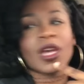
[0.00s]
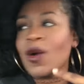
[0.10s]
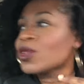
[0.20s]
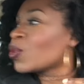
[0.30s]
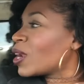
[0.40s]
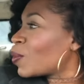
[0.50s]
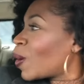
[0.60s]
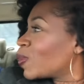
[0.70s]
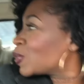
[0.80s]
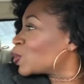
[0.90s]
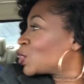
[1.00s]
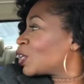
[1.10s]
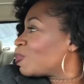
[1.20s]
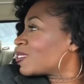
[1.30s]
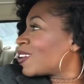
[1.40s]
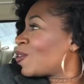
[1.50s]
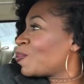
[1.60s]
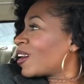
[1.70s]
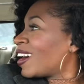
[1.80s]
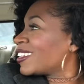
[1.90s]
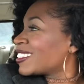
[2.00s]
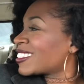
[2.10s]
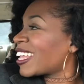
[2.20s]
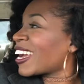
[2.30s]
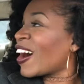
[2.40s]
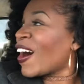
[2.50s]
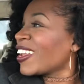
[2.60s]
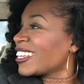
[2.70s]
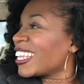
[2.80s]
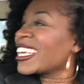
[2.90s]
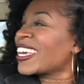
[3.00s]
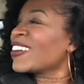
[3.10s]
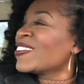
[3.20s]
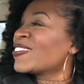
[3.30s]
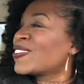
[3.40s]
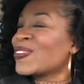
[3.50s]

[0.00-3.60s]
I was wondering why it was so cheap. I was like, oh my God, is this like a holiday gift?